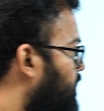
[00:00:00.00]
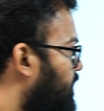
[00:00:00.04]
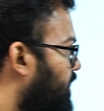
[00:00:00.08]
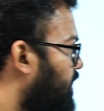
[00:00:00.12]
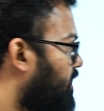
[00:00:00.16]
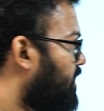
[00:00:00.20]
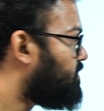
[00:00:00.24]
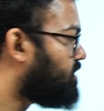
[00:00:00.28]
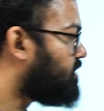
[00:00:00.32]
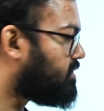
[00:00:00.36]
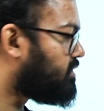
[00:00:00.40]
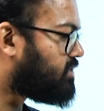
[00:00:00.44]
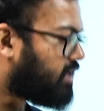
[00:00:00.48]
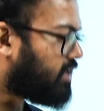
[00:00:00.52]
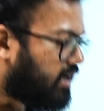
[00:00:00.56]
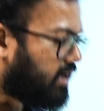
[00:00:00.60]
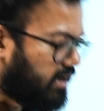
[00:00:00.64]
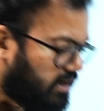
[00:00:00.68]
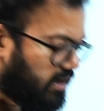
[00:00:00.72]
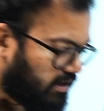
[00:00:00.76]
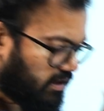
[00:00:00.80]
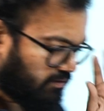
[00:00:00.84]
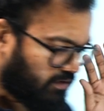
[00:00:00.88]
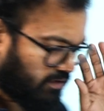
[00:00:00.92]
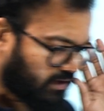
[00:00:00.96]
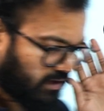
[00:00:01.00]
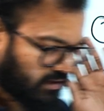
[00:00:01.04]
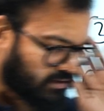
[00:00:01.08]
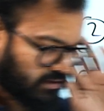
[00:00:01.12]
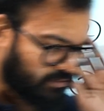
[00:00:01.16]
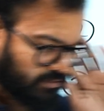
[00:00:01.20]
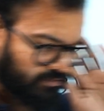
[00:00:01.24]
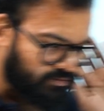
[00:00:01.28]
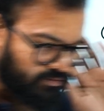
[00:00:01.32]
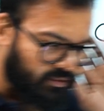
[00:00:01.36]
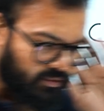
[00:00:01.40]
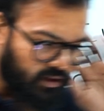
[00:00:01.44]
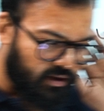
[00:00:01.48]
Next is current
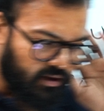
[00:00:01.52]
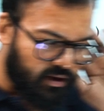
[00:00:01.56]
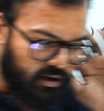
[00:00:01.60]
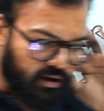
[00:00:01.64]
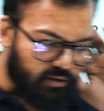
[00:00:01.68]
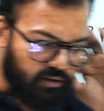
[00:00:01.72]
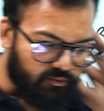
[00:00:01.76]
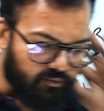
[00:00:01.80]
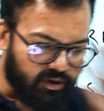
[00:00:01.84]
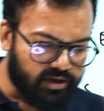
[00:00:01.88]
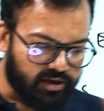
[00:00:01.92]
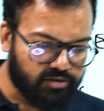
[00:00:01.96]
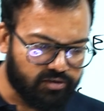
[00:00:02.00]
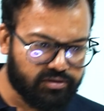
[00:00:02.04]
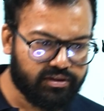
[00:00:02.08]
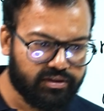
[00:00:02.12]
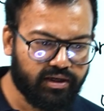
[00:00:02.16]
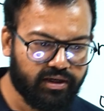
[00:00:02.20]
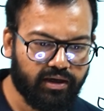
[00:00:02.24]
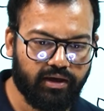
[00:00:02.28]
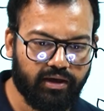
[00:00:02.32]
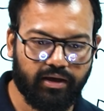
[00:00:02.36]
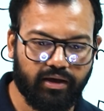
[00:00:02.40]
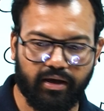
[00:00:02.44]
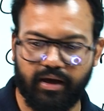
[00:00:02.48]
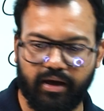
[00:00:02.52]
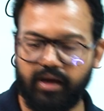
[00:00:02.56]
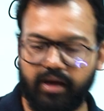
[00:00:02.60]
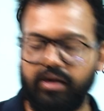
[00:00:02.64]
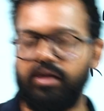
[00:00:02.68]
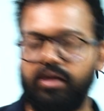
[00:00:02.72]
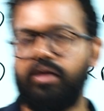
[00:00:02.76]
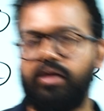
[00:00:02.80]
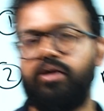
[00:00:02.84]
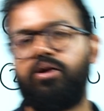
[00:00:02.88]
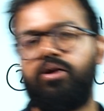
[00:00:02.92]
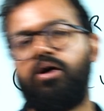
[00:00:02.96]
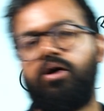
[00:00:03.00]
events. When you see
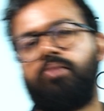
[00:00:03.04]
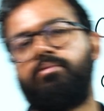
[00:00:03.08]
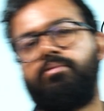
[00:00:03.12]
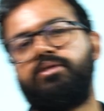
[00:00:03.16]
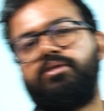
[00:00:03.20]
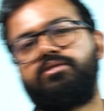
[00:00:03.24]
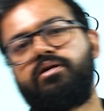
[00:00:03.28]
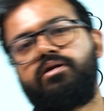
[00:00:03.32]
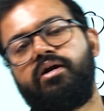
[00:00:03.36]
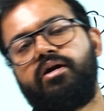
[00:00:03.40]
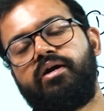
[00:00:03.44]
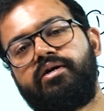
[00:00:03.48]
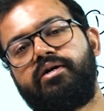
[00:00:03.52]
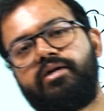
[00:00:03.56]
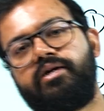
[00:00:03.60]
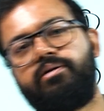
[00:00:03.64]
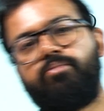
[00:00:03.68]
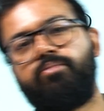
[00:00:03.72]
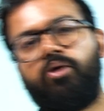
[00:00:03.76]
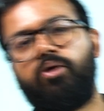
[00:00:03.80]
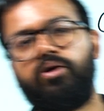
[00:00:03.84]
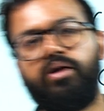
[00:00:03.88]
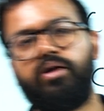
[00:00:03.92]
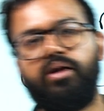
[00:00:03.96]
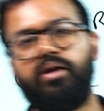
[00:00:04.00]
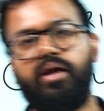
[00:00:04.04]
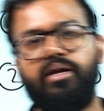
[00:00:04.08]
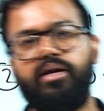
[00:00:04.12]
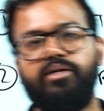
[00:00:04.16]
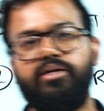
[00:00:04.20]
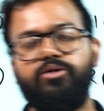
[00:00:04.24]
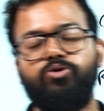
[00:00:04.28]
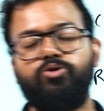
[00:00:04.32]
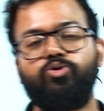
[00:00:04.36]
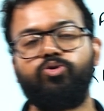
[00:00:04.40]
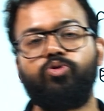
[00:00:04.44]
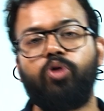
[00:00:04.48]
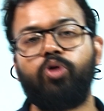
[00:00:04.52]
any economics related model and
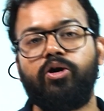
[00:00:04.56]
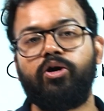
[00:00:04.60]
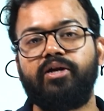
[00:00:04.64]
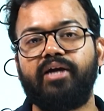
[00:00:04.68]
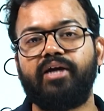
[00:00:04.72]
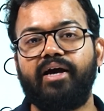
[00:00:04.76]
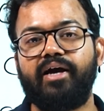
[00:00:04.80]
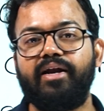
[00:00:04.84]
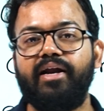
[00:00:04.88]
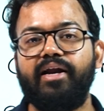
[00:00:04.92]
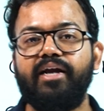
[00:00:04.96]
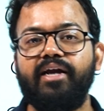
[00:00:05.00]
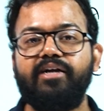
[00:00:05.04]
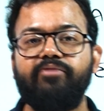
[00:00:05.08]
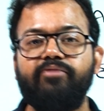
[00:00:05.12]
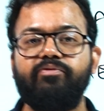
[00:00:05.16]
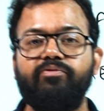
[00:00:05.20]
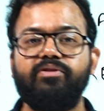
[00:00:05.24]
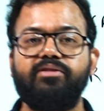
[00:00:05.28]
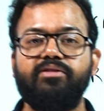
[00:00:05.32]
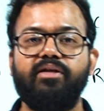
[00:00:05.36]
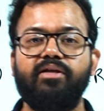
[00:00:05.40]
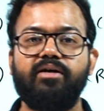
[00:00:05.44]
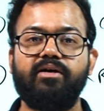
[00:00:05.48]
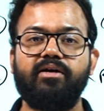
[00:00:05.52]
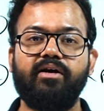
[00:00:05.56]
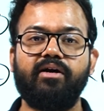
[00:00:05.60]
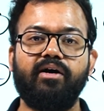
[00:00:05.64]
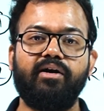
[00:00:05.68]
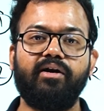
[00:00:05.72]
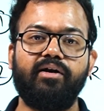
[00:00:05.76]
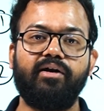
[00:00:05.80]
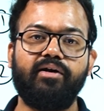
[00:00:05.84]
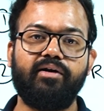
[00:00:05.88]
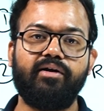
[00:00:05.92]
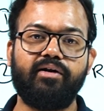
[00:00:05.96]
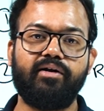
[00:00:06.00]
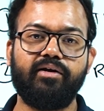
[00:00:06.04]
you do not connect with the
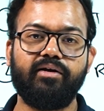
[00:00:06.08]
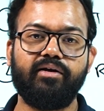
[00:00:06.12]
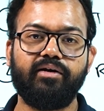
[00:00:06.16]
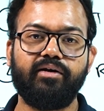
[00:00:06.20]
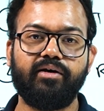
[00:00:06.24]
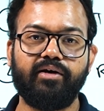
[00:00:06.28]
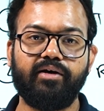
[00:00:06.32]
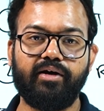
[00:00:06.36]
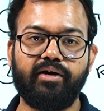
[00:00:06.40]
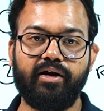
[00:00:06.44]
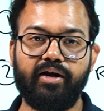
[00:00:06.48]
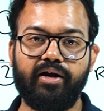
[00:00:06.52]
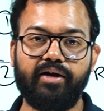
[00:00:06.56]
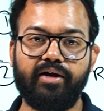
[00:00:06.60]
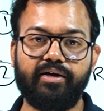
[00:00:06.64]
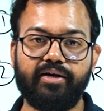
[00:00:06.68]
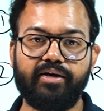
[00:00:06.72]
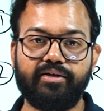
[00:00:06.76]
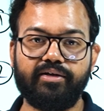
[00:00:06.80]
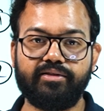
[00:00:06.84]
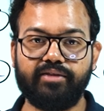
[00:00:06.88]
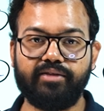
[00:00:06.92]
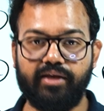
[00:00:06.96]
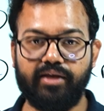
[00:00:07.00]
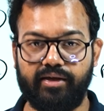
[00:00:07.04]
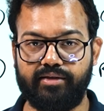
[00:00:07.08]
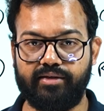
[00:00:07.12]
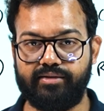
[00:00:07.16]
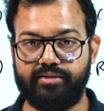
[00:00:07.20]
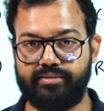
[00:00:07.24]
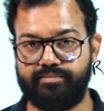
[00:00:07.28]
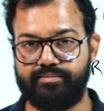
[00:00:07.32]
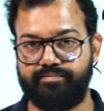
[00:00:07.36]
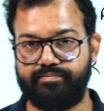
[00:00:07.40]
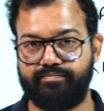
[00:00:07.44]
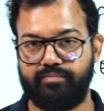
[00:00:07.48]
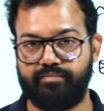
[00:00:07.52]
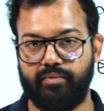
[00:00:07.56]
current related
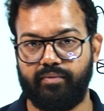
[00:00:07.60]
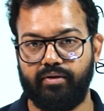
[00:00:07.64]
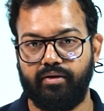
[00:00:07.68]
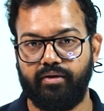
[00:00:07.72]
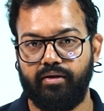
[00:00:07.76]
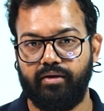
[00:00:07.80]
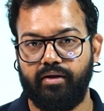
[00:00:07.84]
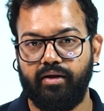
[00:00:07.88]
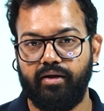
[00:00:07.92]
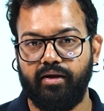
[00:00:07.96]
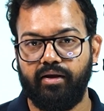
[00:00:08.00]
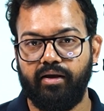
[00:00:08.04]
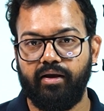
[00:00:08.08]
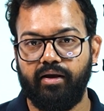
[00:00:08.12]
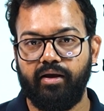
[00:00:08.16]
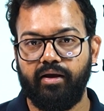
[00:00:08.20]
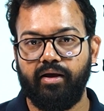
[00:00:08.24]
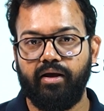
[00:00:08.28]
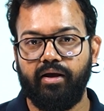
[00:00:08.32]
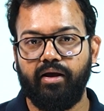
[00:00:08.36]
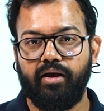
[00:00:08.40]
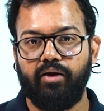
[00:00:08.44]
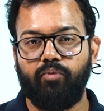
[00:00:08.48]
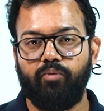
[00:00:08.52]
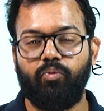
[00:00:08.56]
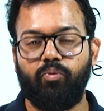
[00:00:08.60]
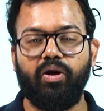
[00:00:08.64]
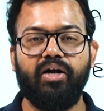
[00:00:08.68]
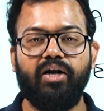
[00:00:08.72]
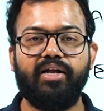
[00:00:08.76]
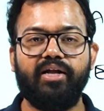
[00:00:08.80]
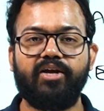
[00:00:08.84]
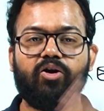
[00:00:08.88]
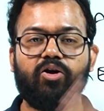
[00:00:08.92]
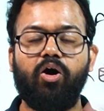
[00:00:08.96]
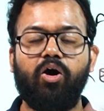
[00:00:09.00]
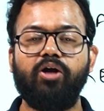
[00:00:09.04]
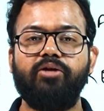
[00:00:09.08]
things. World
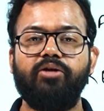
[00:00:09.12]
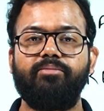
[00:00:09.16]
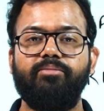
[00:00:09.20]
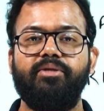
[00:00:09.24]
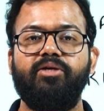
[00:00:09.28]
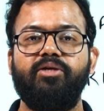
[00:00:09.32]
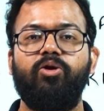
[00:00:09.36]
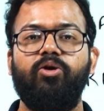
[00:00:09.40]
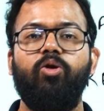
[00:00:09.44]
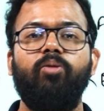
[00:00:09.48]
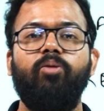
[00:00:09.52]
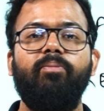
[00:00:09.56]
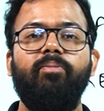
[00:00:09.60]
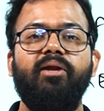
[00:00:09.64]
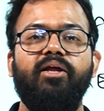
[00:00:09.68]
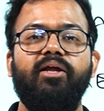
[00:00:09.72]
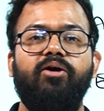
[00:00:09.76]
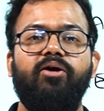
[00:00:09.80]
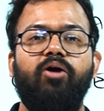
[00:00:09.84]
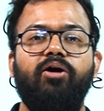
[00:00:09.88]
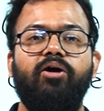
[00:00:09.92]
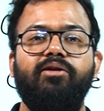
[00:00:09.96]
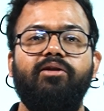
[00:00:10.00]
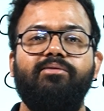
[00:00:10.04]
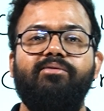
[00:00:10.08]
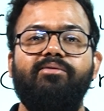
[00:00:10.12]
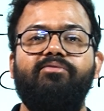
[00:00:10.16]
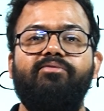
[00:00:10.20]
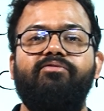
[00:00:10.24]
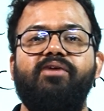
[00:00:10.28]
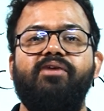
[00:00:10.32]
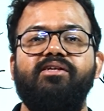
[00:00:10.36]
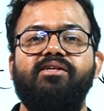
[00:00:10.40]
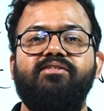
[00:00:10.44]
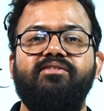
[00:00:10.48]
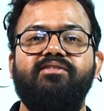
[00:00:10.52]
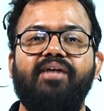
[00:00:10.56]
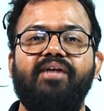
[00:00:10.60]
economy, global economy
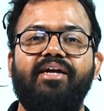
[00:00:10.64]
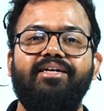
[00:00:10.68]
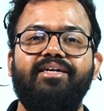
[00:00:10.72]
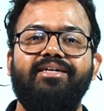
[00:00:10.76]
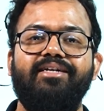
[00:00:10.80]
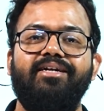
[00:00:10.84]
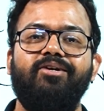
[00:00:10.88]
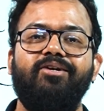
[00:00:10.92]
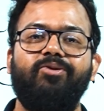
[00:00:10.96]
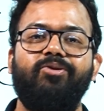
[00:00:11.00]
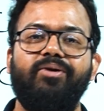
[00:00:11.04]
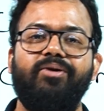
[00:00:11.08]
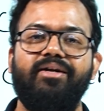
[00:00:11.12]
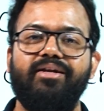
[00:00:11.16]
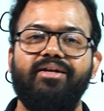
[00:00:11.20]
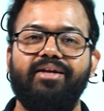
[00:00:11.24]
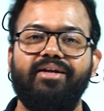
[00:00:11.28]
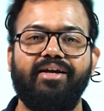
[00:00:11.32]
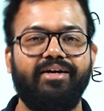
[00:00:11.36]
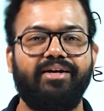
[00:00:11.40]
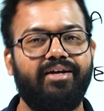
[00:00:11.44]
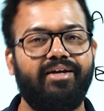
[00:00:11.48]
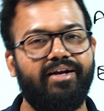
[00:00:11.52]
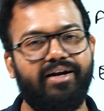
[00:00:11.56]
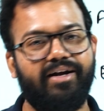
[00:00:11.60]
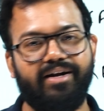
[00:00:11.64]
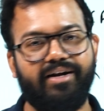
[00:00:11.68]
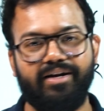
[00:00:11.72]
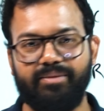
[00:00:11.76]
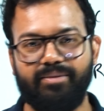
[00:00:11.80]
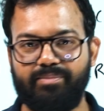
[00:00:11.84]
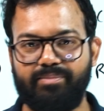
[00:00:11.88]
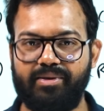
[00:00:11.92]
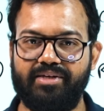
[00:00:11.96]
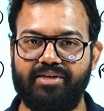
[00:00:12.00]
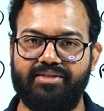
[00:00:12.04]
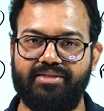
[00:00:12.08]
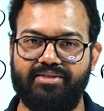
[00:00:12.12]
faced 1929 Great
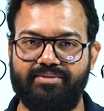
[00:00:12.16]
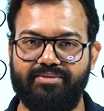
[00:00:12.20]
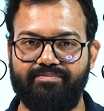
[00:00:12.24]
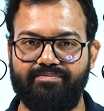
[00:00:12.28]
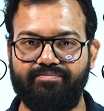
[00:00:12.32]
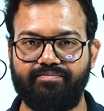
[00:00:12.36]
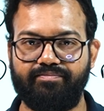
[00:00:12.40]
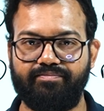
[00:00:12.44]
Depression.